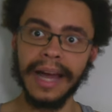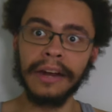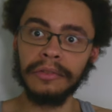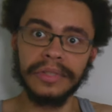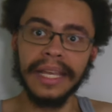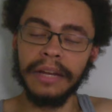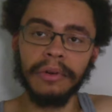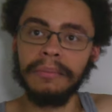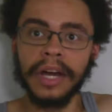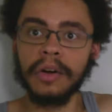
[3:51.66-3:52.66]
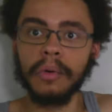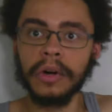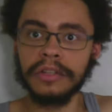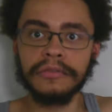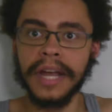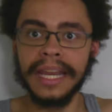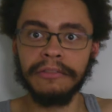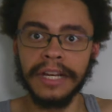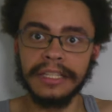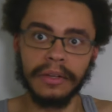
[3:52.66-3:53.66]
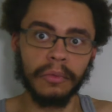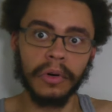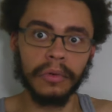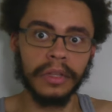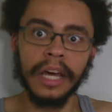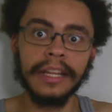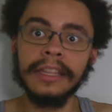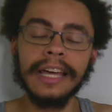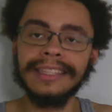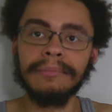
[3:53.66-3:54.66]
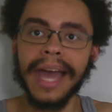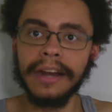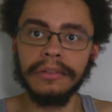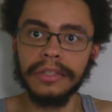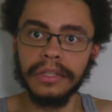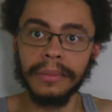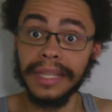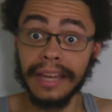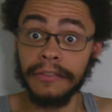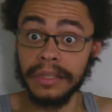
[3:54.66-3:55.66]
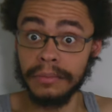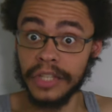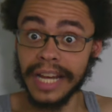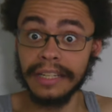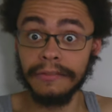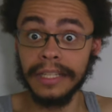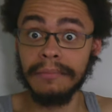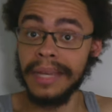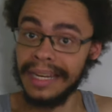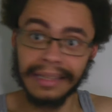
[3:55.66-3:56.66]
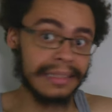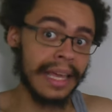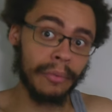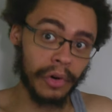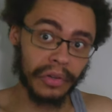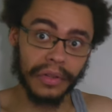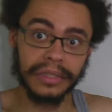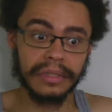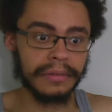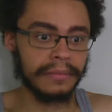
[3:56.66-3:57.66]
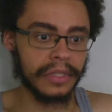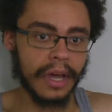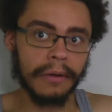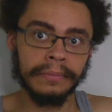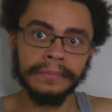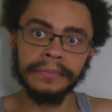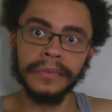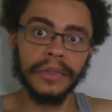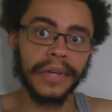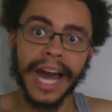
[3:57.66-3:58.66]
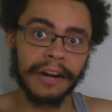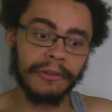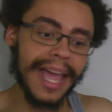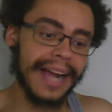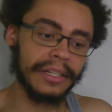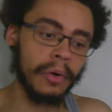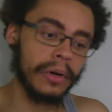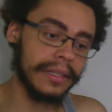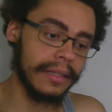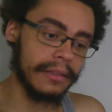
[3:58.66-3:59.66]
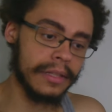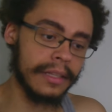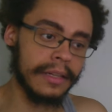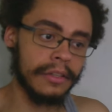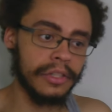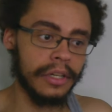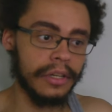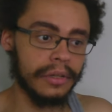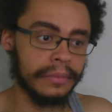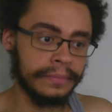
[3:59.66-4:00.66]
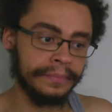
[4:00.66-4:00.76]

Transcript: I don't see anyone better or worse for any reason. Nothing matters. Human life is objectively meaningless and worthless. So you gotta react accordingly. There's nothing else you can do.